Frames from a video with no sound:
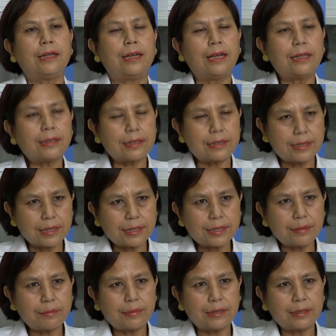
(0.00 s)
health
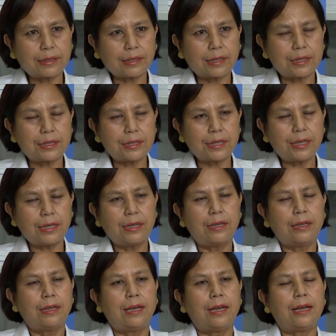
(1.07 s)
system in the country